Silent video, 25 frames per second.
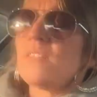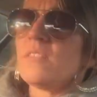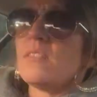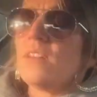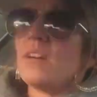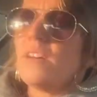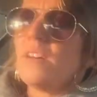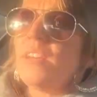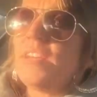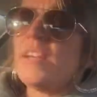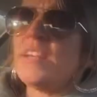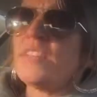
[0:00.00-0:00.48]

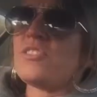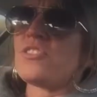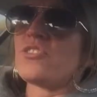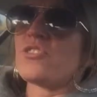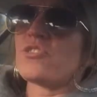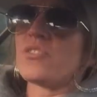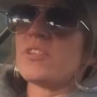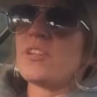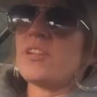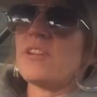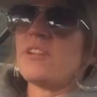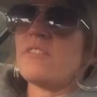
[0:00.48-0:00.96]
the
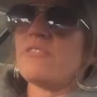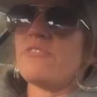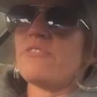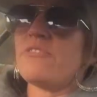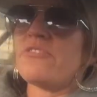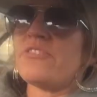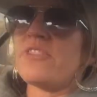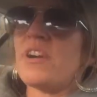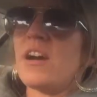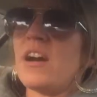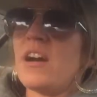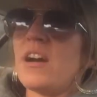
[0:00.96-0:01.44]
history of
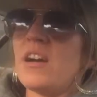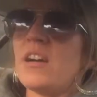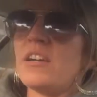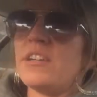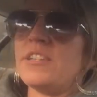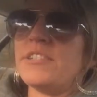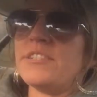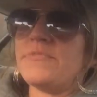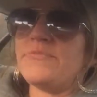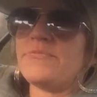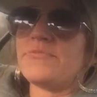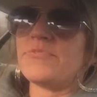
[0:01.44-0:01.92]
uh,
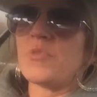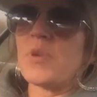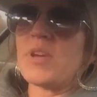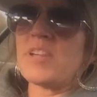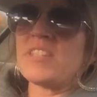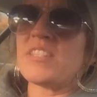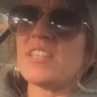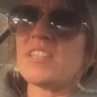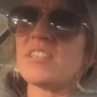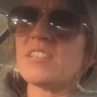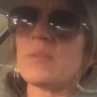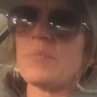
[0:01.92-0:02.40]

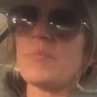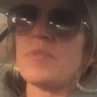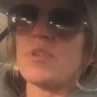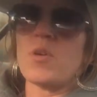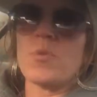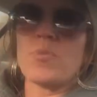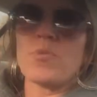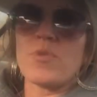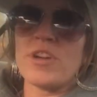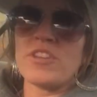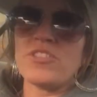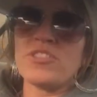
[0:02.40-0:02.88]
racism and
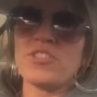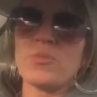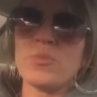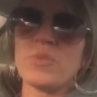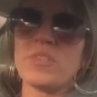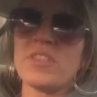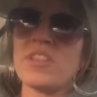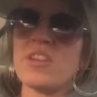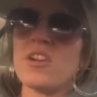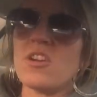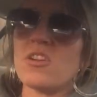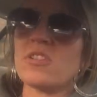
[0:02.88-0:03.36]
oppression
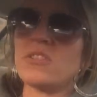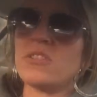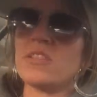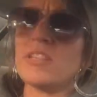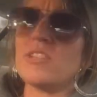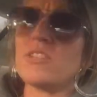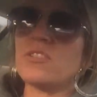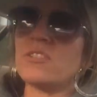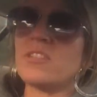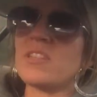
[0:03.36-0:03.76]
within our legal